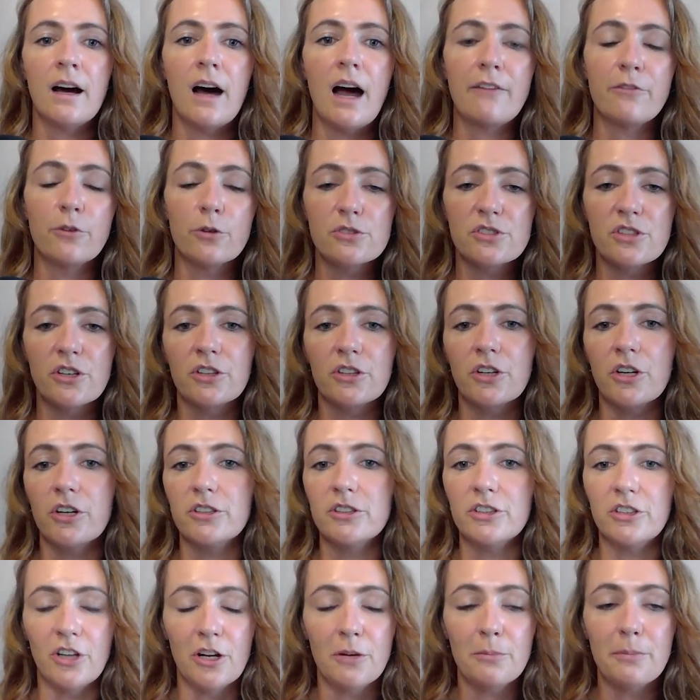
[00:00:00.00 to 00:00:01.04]
I've also
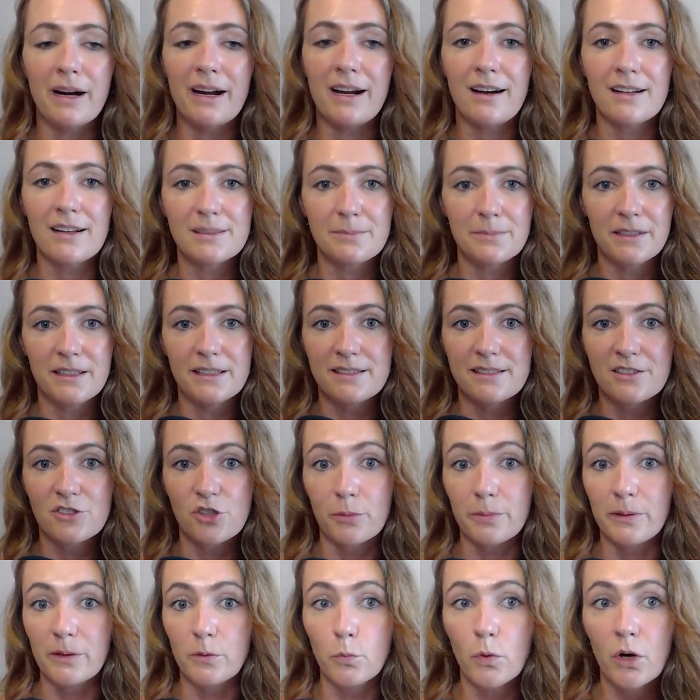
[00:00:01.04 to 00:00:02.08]
got, my husband is
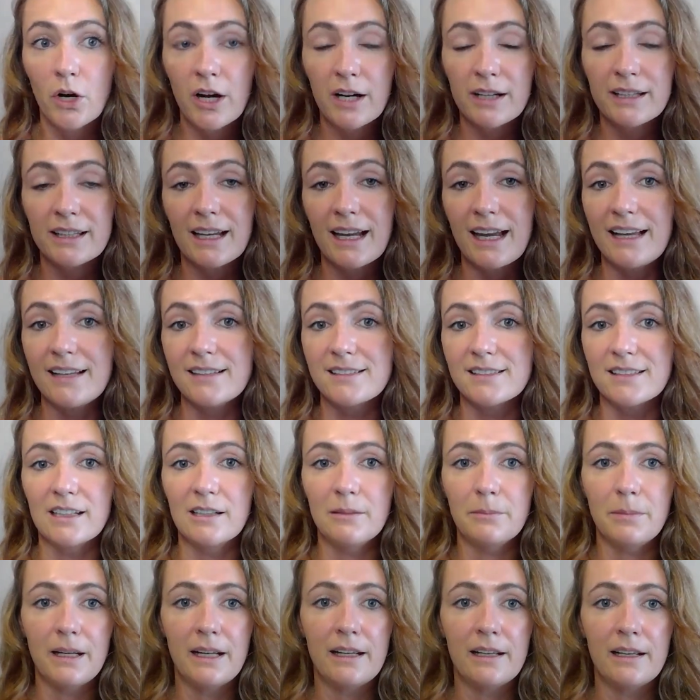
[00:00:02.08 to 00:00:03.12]
stopping work. He's
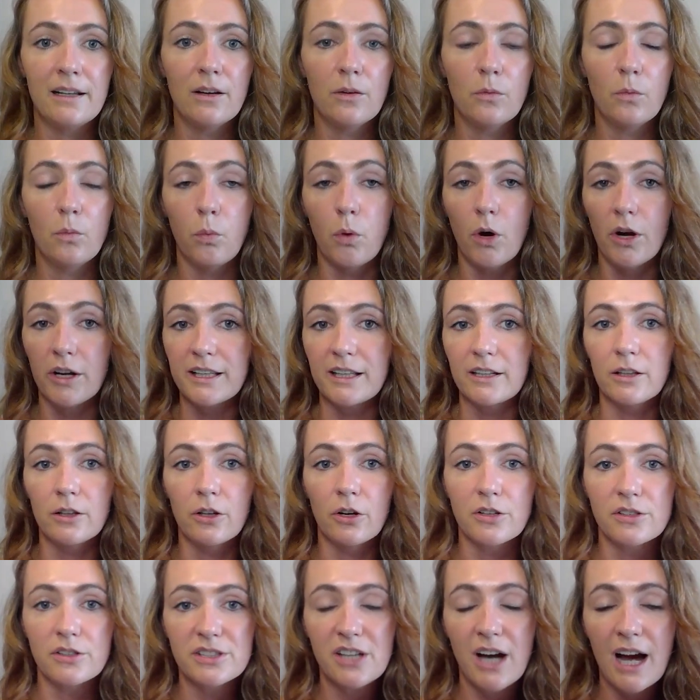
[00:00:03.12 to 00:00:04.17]
going to be working
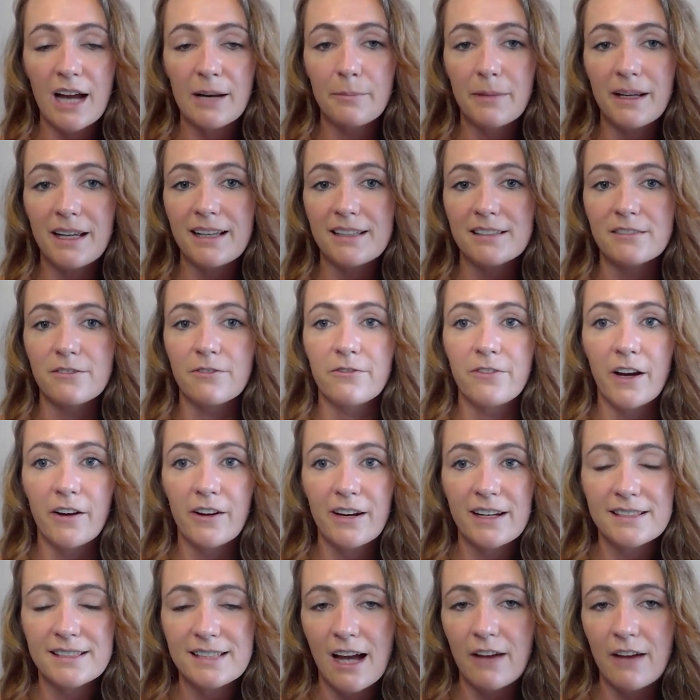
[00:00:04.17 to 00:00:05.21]
alongside me. He's
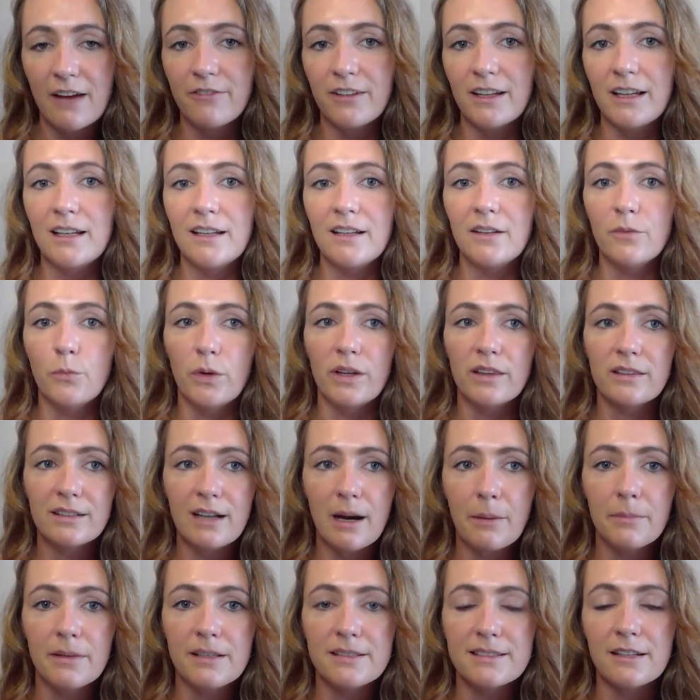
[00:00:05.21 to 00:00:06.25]
very savvy with
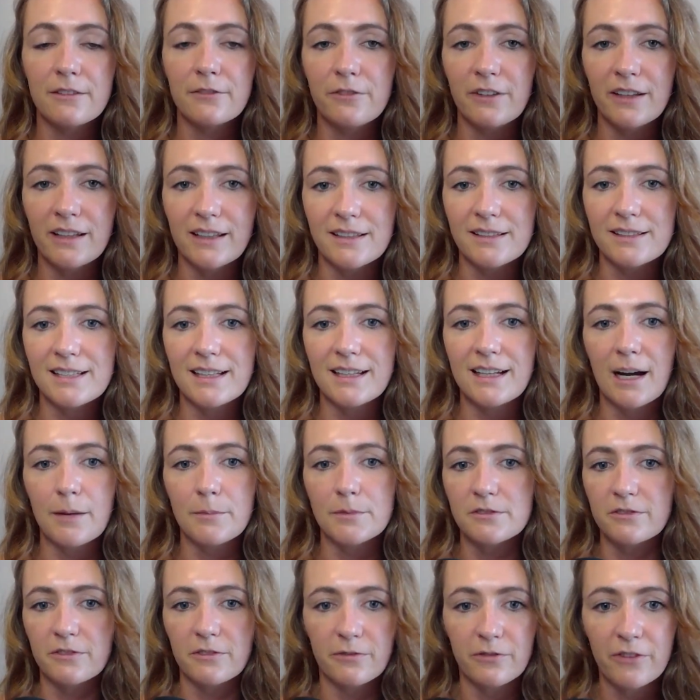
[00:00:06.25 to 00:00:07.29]
numbers and figures. He
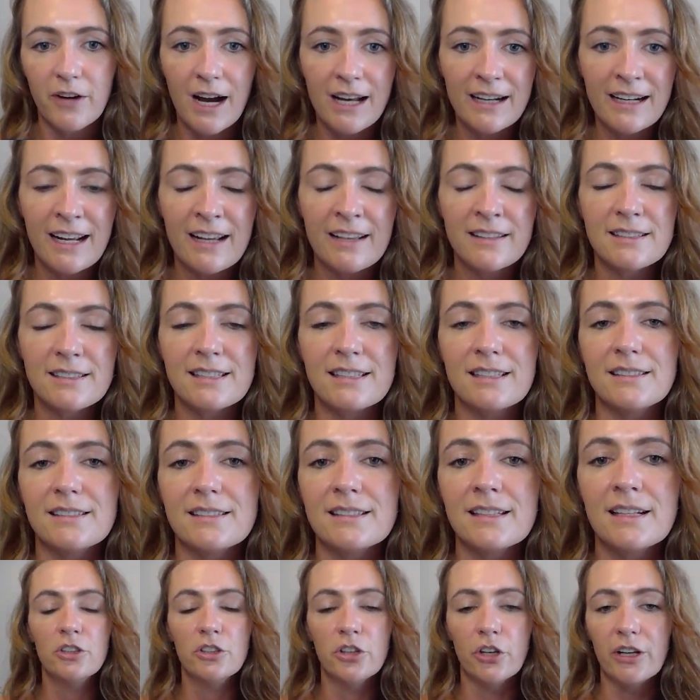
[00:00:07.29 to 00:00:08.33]
comes from finance.
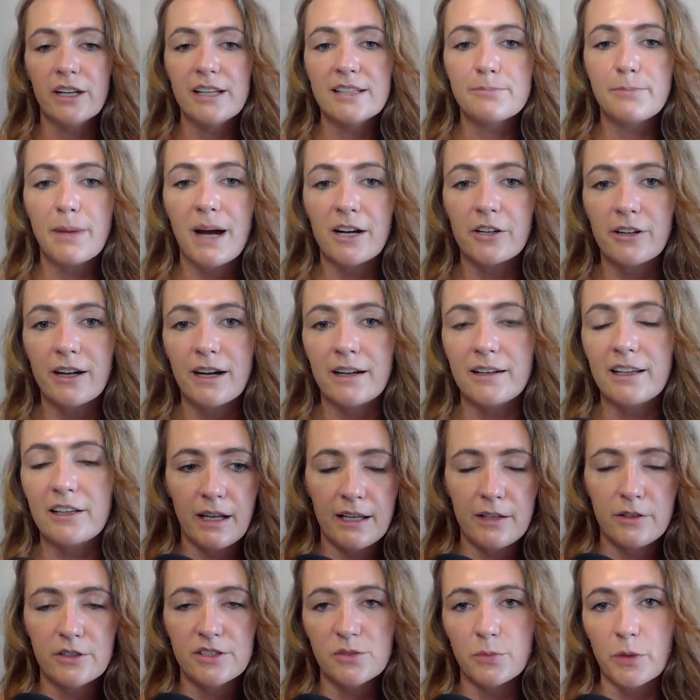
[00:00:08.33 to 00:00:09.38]
He's, his background,
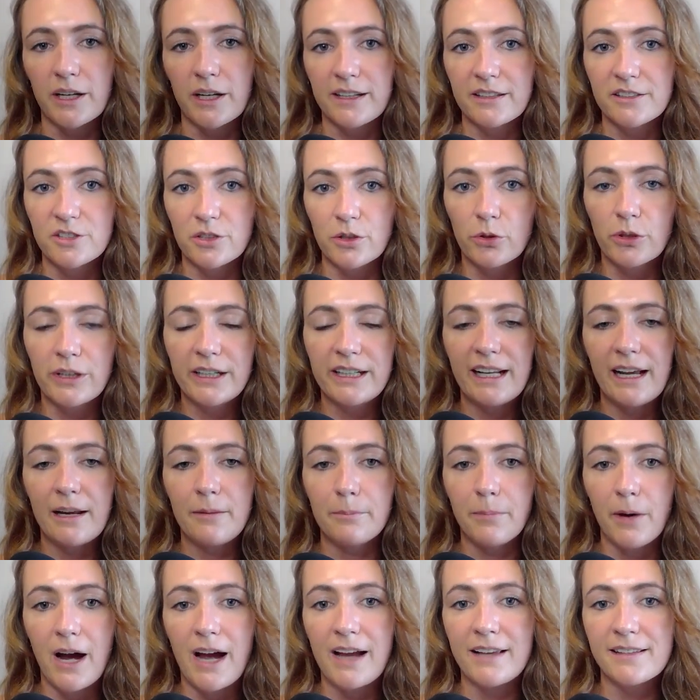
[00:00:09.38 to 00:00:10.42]
he used to work at Deloitte
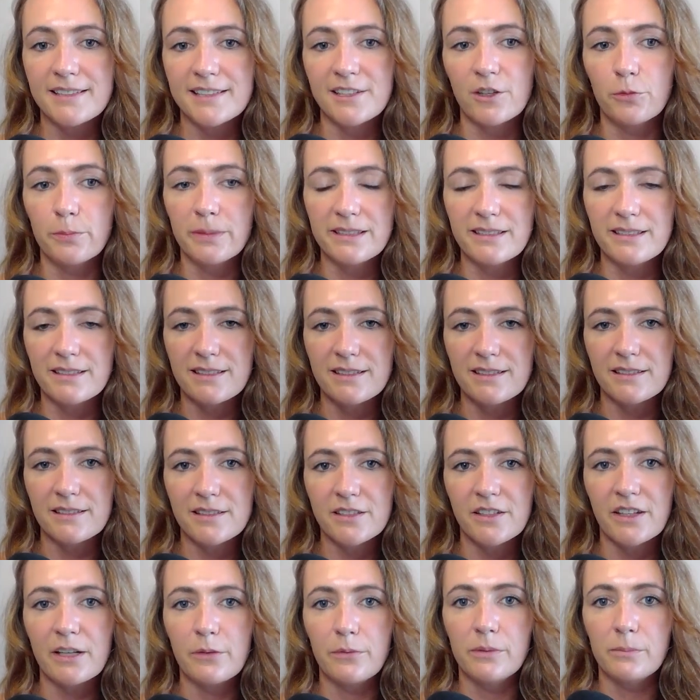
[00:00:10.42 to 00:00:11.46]
and buy and sell businesses.
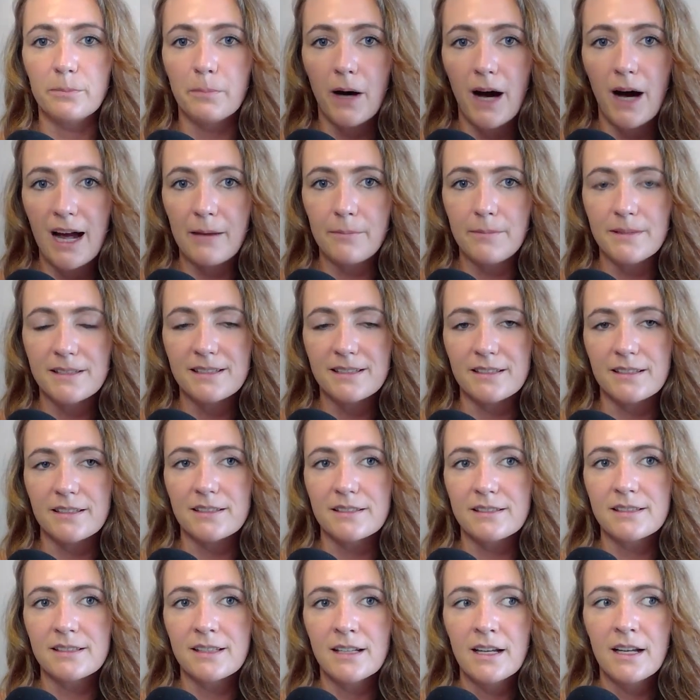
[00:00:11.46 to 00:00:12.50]
So he would buy a
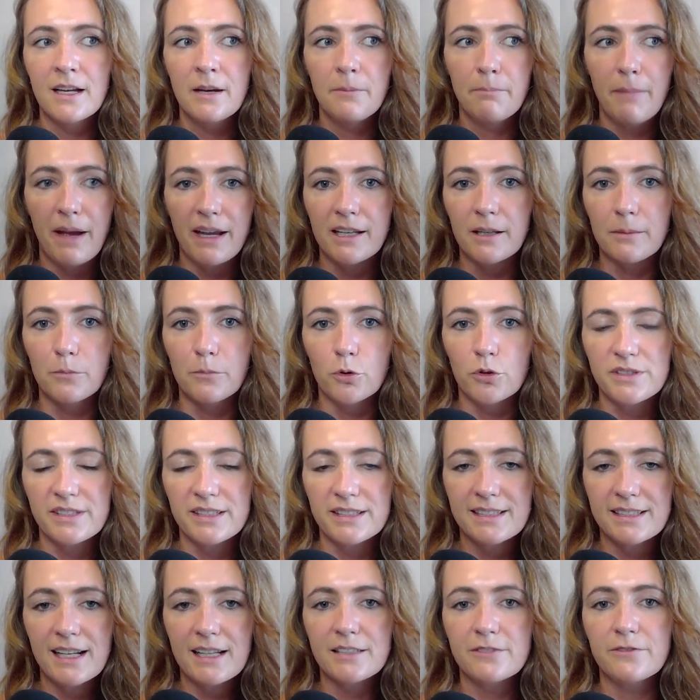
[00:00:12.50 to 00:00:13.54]
business, make it more
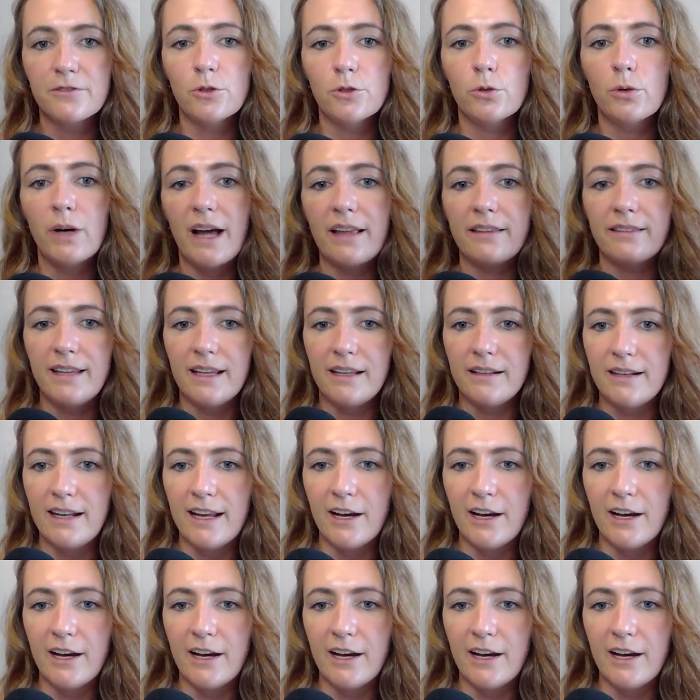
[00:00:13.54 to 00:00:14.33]
successful, and then